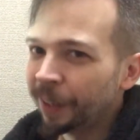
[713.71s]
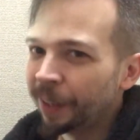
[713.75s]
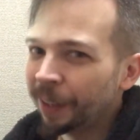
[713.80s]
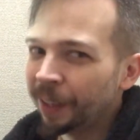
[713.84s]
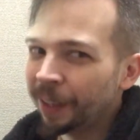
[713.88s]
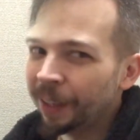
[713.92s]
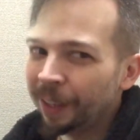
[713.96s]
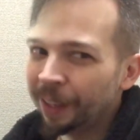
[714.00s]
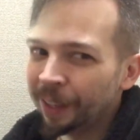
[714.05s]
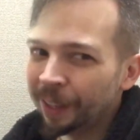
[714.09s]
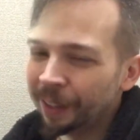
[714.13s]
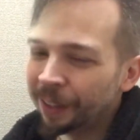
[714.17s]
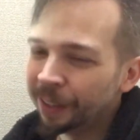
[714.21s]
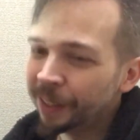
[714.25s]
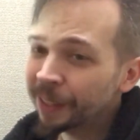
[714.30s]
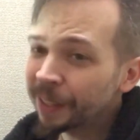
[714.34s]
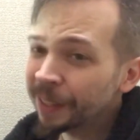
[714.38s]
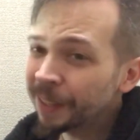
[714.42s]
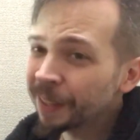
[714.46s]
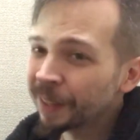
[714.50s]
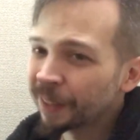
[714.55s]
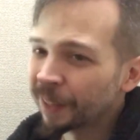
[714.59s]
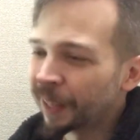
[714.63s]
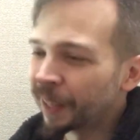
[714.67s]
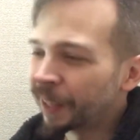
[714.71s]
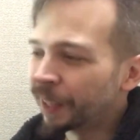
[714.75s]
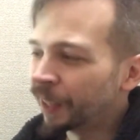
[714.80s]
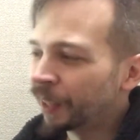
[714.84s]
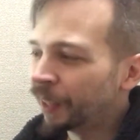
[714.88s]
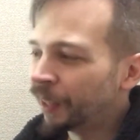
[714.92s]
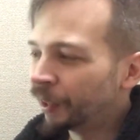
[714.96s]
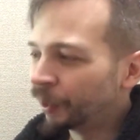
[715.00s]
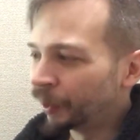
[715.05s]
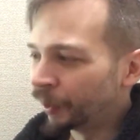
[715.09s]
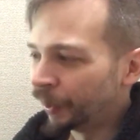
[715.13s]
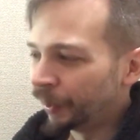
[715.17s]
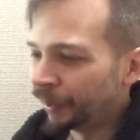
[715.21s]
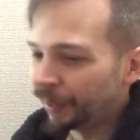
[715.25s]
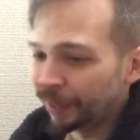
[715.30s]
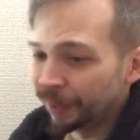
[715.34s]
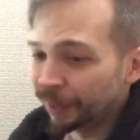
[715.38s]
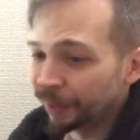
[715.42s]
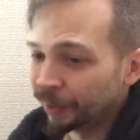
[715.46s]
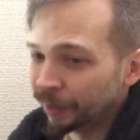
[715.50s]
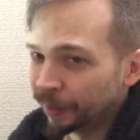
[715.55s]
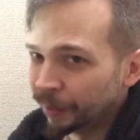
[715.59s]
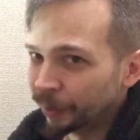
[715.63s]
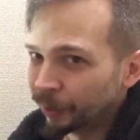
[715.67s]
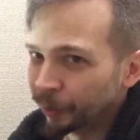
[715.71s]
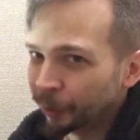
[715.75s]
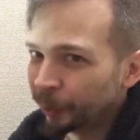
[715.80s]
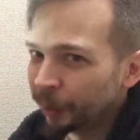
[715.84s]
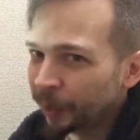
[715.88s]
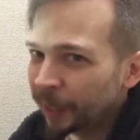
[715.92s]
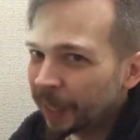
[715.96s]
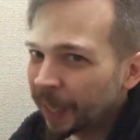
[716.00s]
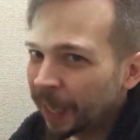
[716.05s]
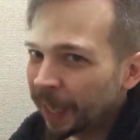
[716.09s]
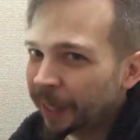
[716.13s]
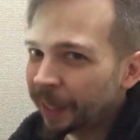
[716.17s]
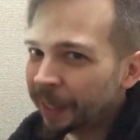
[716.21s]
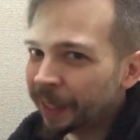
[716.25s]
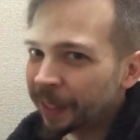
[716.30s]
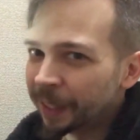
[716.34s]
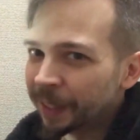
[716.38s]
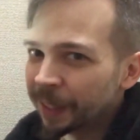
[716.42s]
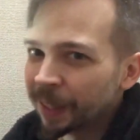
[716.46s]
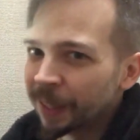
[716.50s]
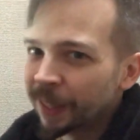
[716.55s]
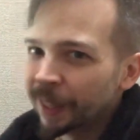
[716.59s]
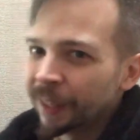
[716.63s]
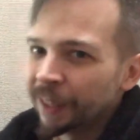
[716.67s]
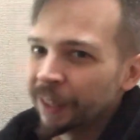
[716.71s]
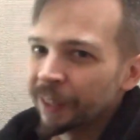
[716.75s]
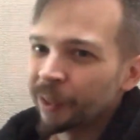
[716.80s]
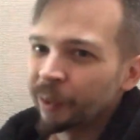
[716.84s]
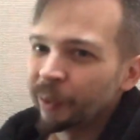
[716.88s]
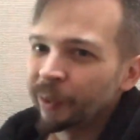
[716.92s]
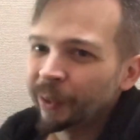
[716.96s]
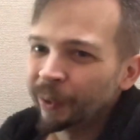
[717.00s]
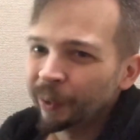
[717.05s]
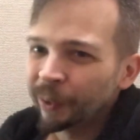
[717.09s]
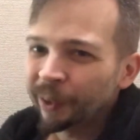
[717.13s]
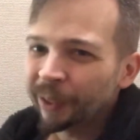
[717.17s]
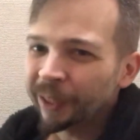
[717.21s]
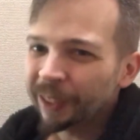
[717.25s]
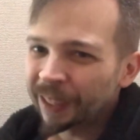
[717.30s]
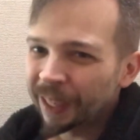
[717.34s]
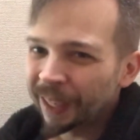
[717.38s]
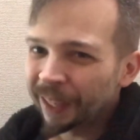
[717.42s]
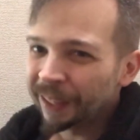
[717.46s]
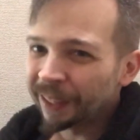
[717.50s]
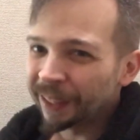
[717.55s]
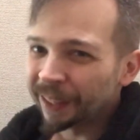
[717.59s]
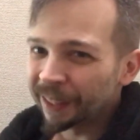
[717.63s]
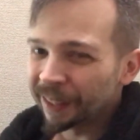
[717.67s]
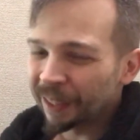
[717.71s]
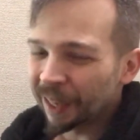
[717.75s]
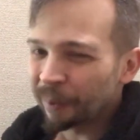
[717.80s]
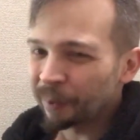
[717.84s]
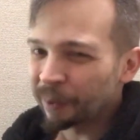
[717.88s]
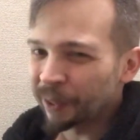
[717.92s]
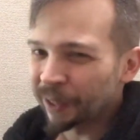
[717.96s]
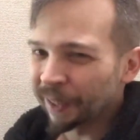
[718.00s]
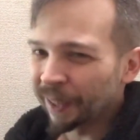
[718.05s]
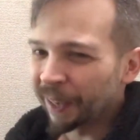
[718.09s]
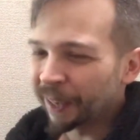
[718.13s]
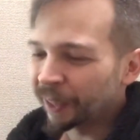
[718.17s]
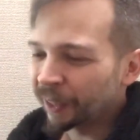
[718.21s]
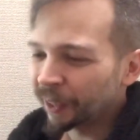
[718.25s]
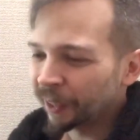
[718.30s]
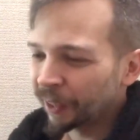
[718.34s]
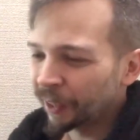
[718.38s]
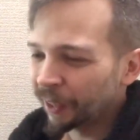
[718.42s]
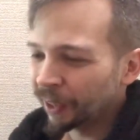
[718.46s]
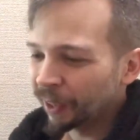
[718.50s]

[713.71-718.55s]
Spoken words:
And this is like in the early 90s. So in the early 90s, I was like